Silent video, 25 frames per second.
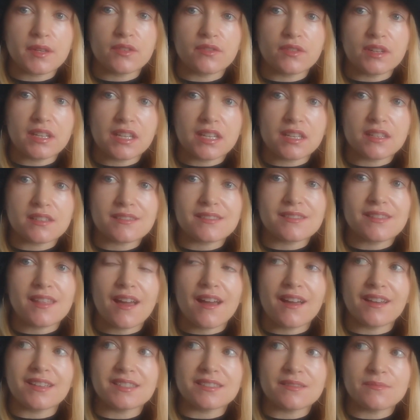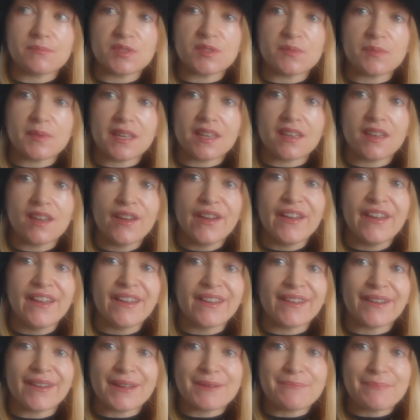ingredients that I seem to be
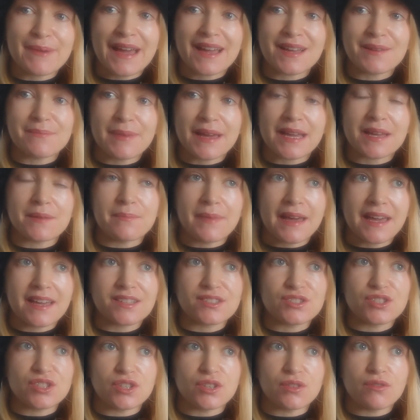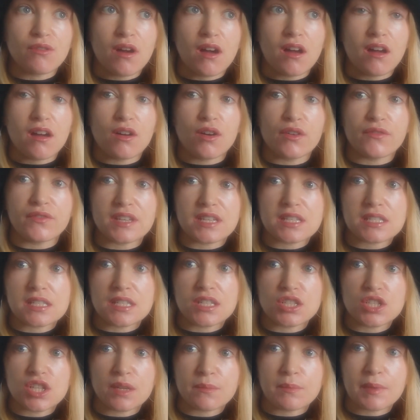going back and back and back to are
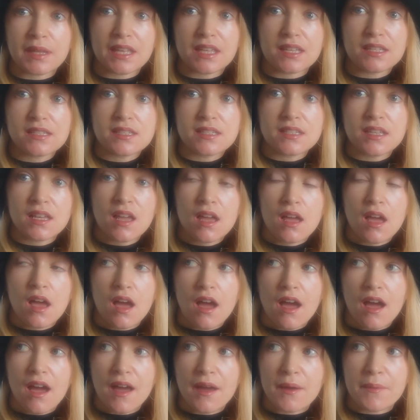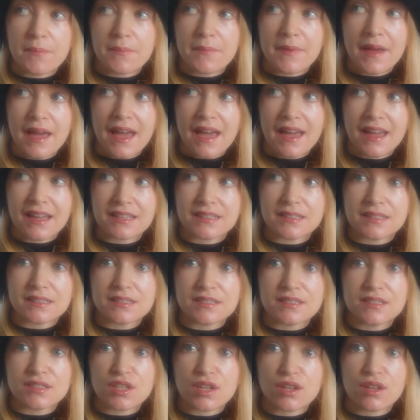obviously chickpeas
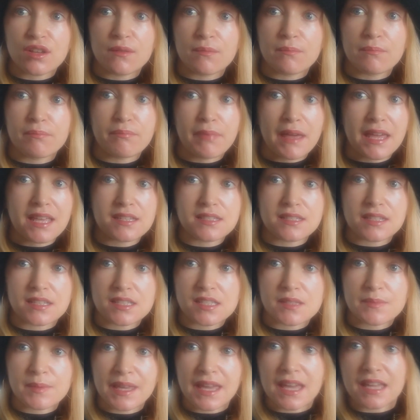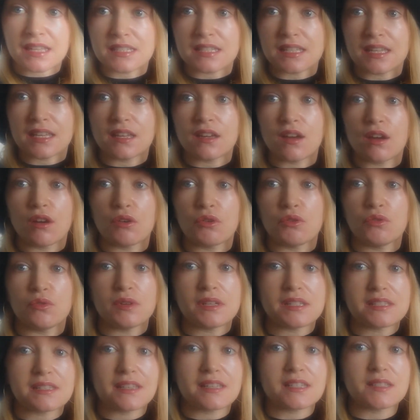and basic spaghetti. I
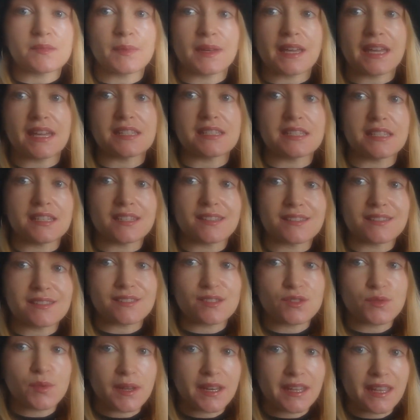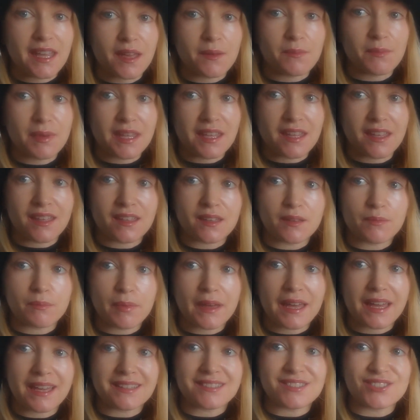always get spaghetti because it's 28p
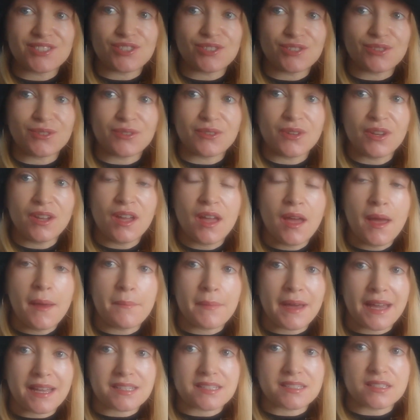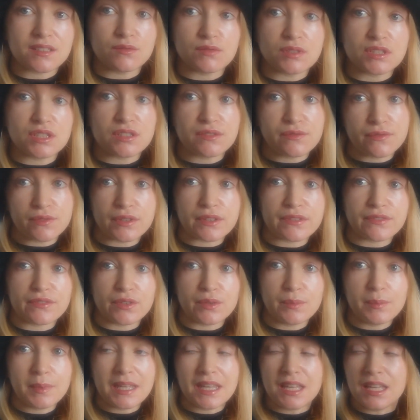compared to pasta, which is
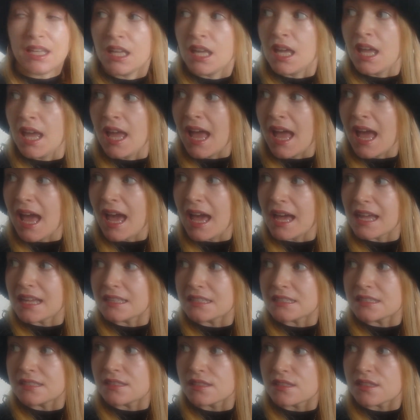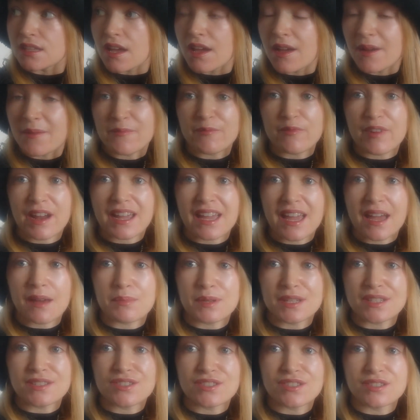44p. And red
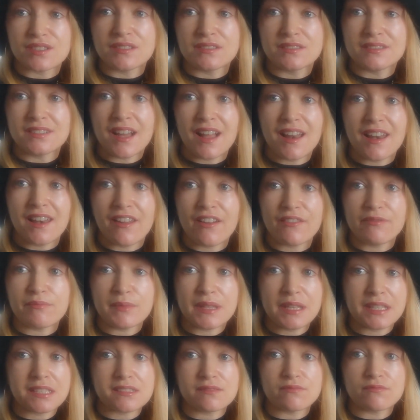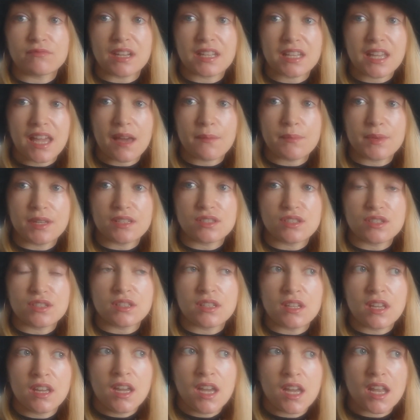cabbage. I love me some red cabbage.
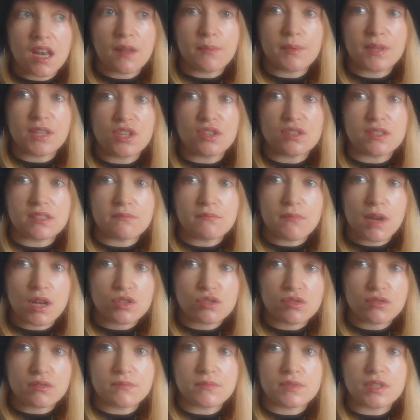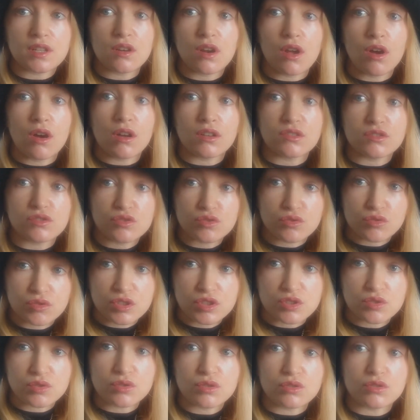I've been using mushrooms a lot, soy
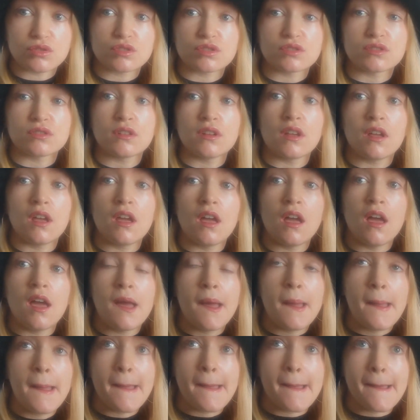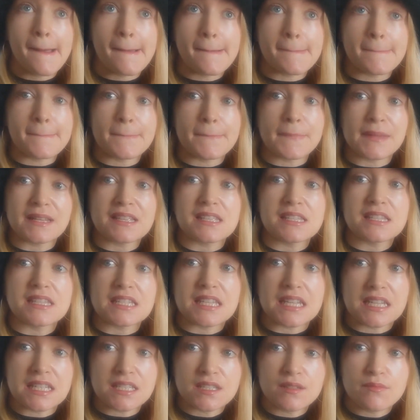sauce,
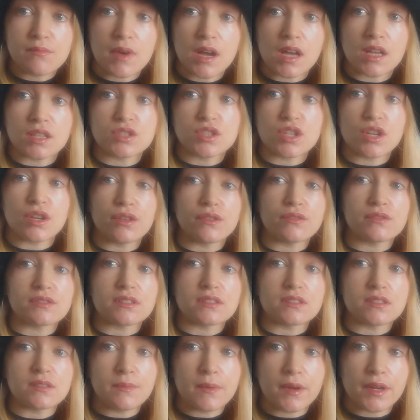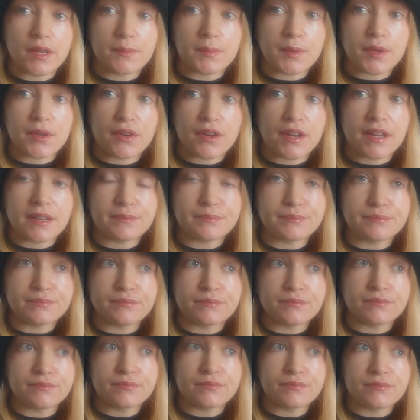tinned tomatoes and tomato puree.
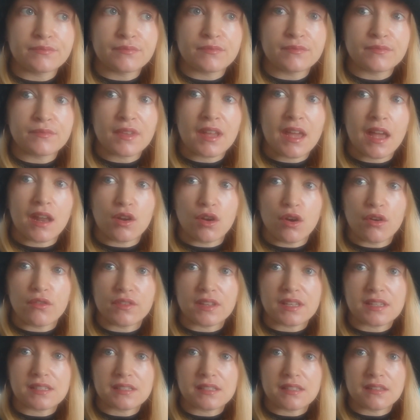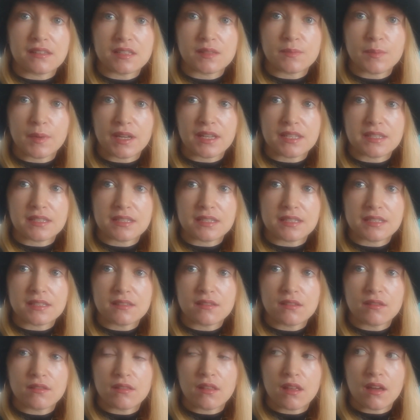And obviously the
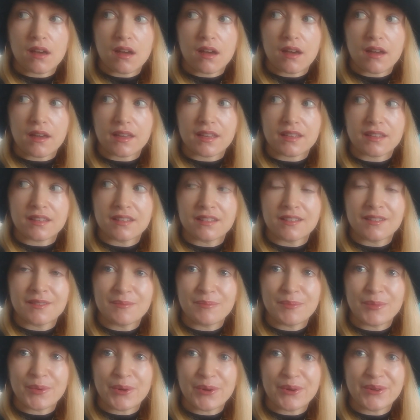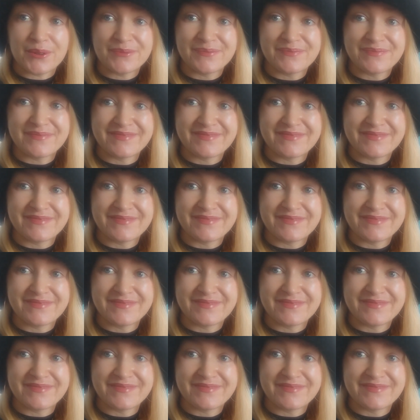spices that I bought.